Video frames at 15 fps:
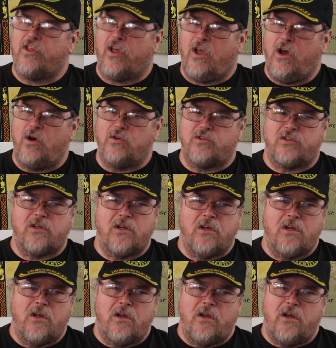of the Coast
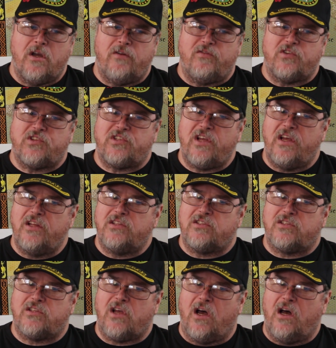ever
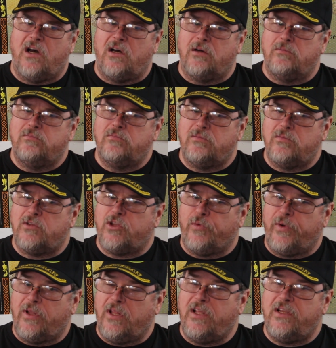since the
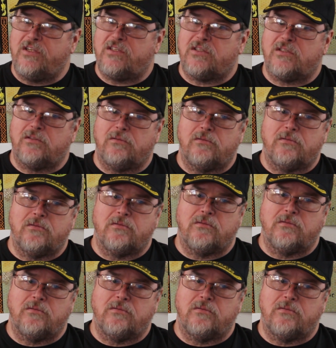release
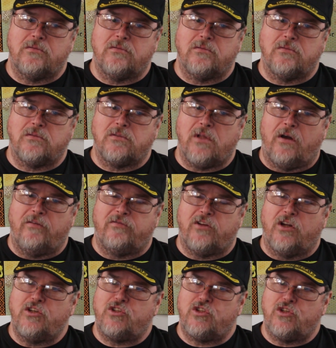of
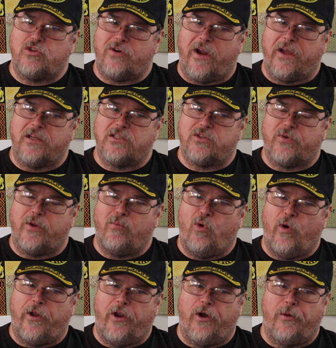Dungeons & Dragons
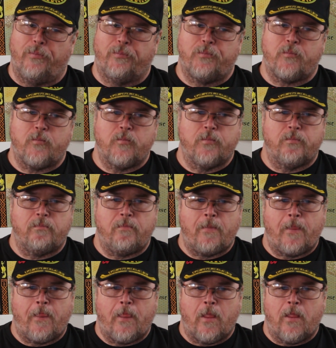3.0.
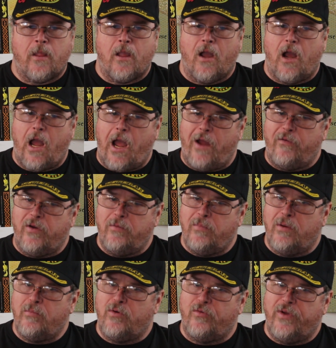I
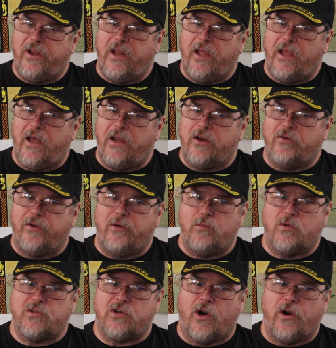remember reading Ed
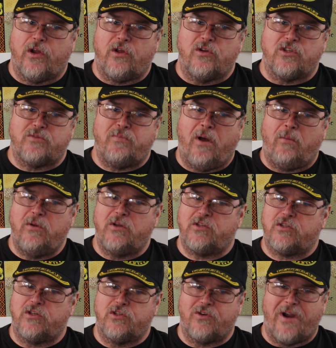Greenwood's articles
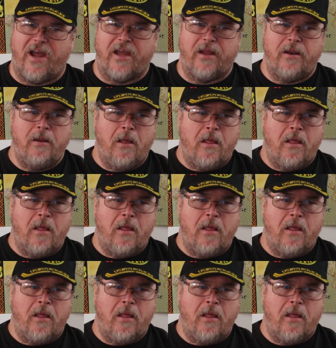published in Dragon.